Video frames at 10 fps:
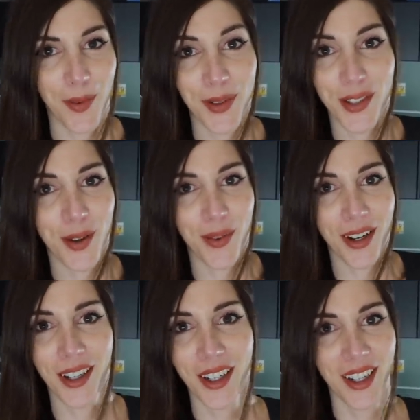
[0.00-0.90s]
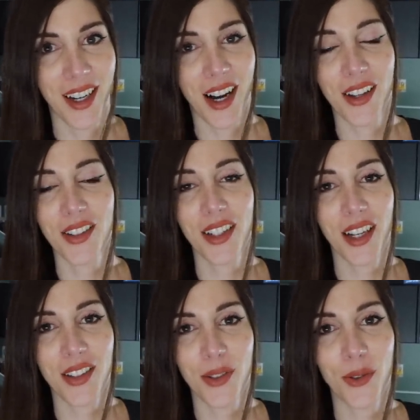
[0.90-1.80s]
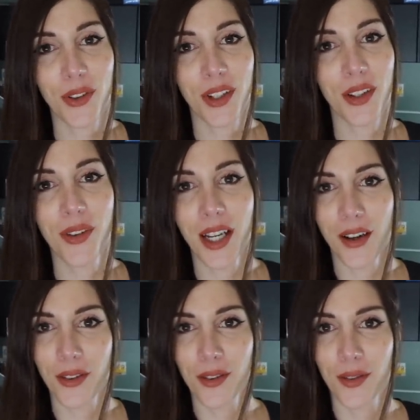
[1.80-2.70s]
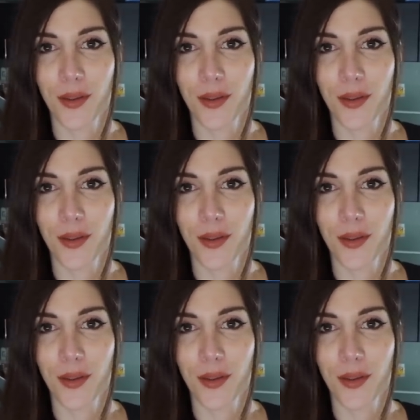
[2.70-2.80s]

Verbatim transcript: happy summer. I'll see you guys soon with another video.